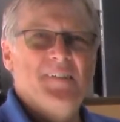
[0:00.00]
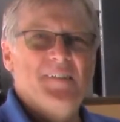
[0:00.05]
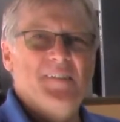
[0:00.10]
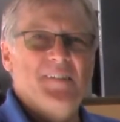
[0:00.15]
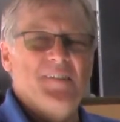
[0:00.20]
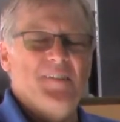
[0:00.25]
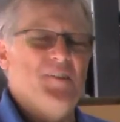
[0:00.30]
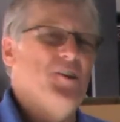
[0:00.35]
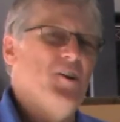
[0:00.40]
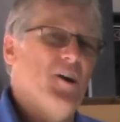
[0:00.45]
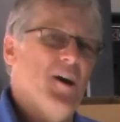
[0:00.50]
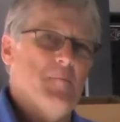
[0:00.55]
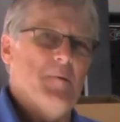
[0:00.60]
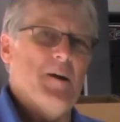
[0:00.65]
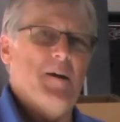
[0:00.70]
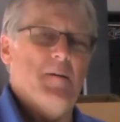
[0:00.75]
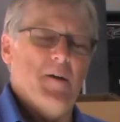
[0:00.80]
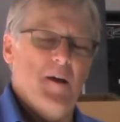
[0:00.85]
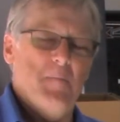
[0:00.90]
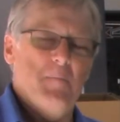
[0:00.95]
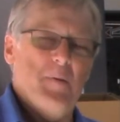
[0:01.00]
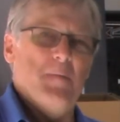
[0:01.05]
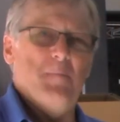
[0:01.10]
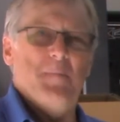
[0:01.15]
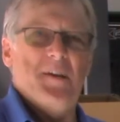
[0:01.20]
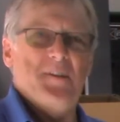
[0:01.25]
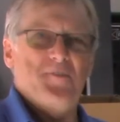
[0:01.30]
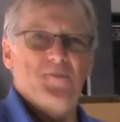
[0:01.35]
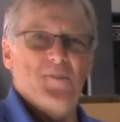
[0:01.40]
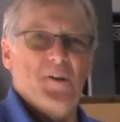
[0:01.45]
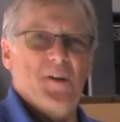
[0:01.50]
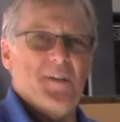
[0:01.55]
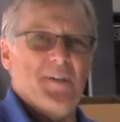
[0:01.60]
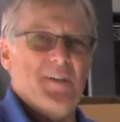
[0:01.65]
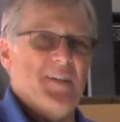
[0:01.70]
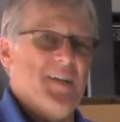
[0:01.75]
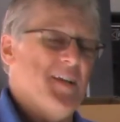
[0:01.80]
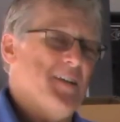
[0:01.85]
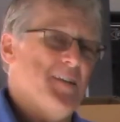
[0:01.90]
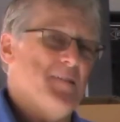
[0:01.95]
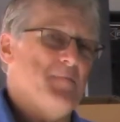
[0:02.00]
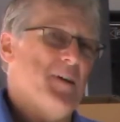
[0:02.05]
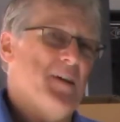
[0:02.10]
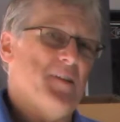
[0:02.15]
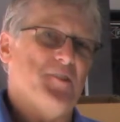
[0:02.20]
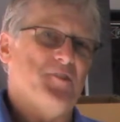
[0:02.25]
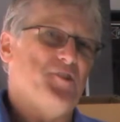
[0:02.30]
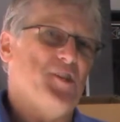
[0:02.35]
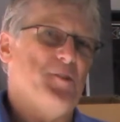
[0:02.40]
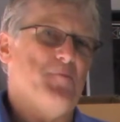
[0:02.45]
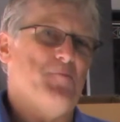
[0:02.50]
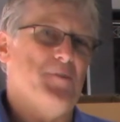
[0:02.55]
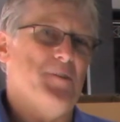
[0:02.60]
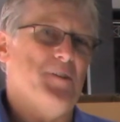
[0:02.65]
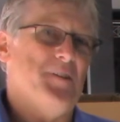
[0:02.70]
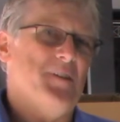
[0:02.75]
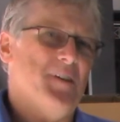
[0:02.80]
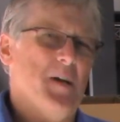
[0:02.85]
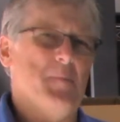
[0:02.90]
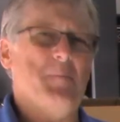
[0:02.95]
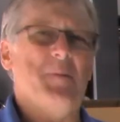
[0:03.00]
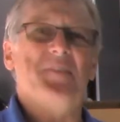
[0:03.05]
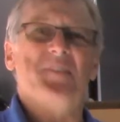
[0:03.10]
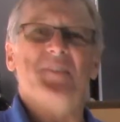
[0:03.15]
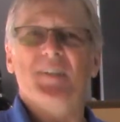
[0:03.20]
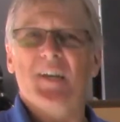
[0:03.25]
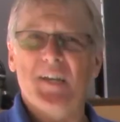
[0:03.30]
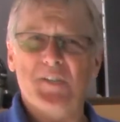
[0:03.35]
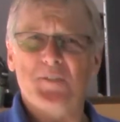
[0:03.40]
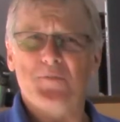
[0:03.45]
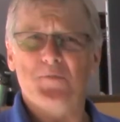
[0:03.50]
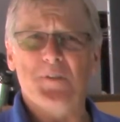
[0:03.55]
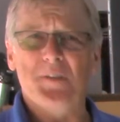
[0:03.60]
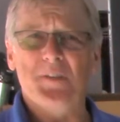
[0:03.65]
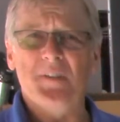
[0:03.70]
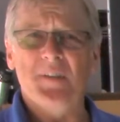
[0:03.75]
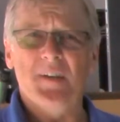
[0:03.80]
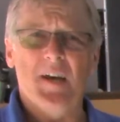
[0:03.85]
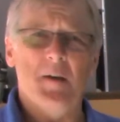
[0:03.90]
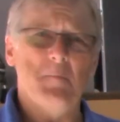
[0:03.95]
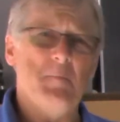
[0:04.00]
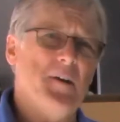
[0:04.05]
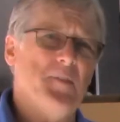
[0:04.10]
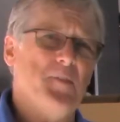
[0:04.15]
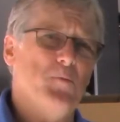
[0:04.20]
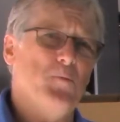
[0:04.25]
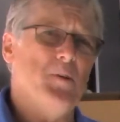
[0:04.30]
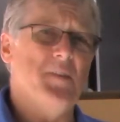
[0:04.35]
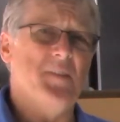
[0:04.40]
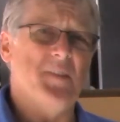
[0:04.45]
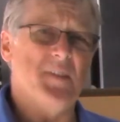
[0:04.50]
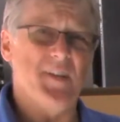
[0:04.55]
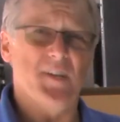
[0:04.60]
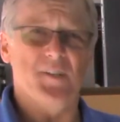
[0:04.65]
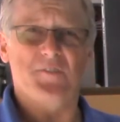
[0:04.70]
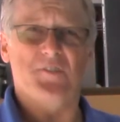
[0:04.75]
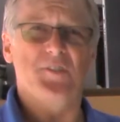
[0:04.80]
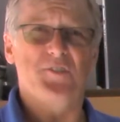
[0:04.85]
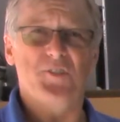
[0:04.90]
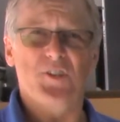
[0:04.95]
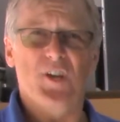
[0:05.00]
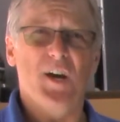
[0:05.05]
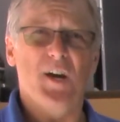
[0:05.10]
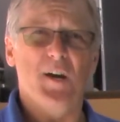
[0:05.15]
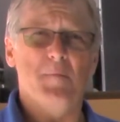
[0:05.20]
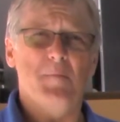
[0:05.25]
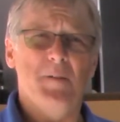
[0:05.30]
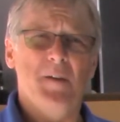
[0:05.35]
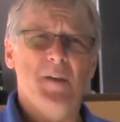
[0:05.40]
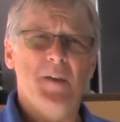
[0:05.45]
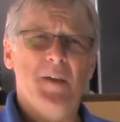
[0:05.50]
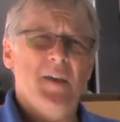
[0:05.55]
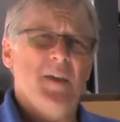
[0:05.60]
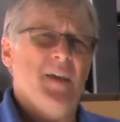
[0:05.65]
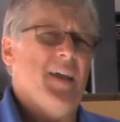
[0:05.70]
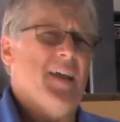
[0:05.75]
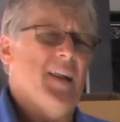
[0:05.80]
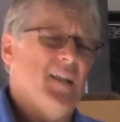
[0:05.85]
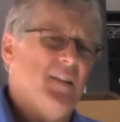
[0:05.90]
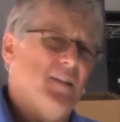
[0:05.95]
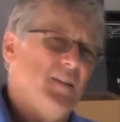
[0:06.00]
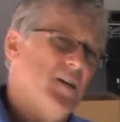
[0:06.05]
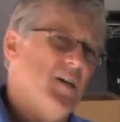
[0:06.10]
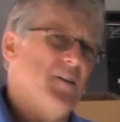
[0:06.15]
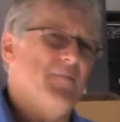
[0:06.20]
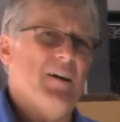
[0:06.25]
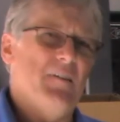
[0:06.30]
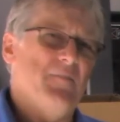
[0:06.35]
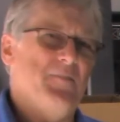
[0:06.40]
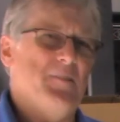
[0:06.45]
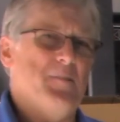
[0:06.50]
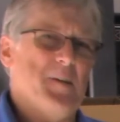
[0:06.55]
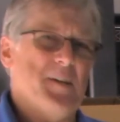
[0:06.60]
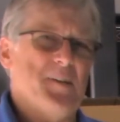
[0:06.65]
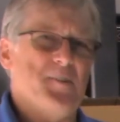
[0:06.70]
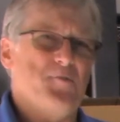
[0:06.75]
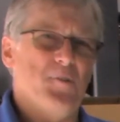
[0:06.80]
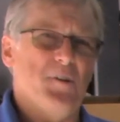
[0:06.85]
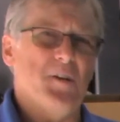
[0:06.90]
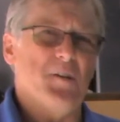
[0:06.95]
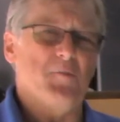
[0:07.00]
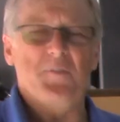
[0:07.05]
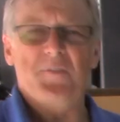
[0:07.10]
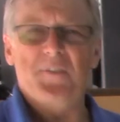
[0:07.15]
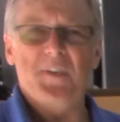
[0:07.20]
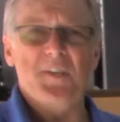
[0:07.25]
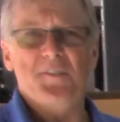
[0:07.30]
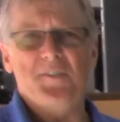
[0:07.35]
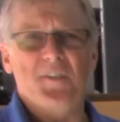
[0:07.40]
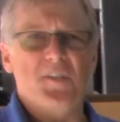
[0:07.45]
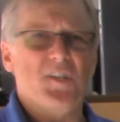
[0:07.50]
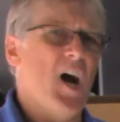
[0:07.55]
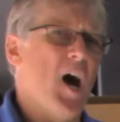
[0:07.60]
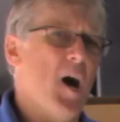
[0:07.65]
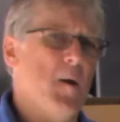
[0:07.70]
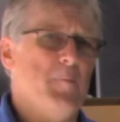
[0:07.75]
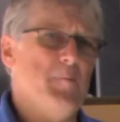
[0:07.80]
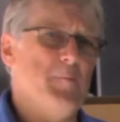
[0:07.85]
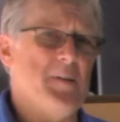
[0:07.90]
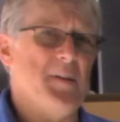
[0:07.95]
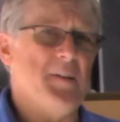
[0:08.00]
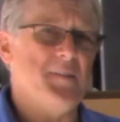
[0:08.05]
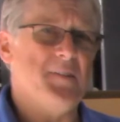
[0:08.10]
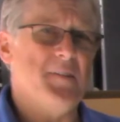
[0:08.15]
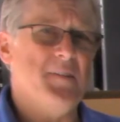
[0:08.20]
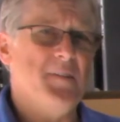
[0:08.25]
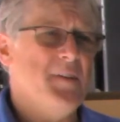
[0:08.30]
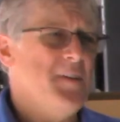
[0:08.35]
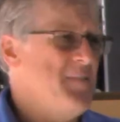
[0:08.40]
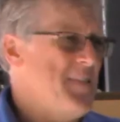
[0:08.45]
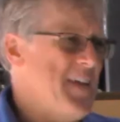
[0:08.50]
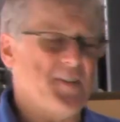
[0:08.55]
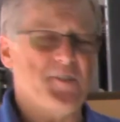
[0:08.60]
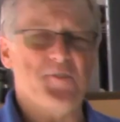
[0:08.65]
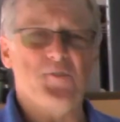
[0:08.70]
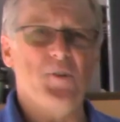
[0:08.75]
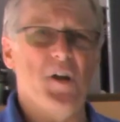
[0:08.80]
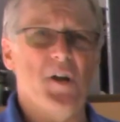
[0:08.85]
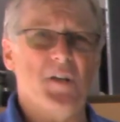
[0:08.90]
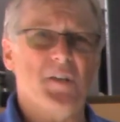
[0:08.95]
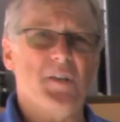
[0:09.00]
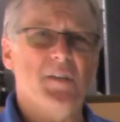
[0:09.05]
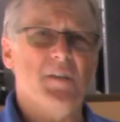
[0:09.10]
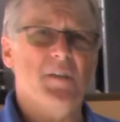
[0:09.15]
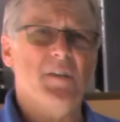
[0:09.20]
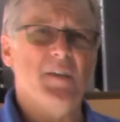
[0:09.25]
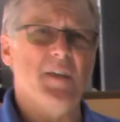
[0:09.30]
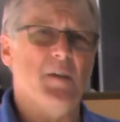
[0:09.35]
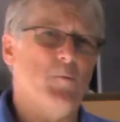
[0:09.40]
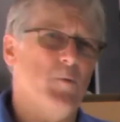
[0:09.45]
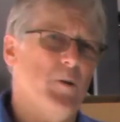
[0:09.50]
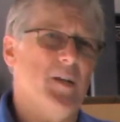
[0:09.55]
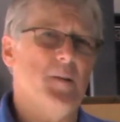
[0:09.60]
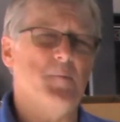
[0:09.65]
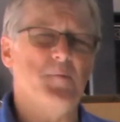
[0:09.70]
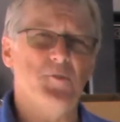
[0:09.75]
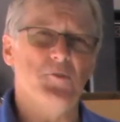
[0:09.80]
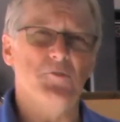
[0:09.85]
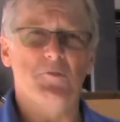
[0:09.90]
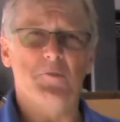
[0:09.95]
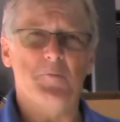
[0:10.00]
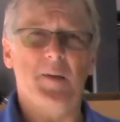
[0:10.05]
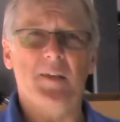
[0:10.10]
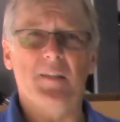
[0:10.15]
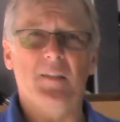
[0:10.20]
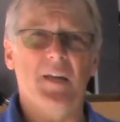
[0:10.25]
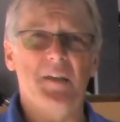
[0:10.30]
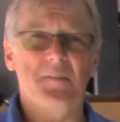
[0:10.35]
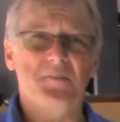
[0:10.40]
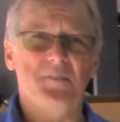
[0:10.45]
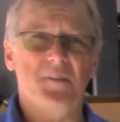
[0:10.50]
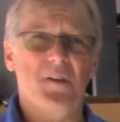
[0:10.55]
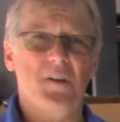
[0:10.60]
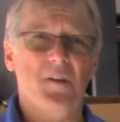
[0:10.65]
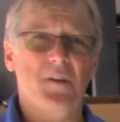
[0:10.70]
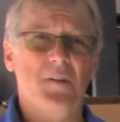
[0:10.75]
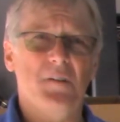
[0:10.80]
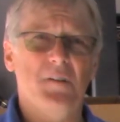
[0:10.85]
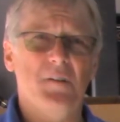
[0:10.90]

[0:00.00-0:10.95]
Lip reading: You know, I bought my truck, and I didn't buy the cheap one. I bought the nice one. I bought the one that does the job. And I love outfitting my truck with things that complement that truck and what I'm doing with my lifestyle.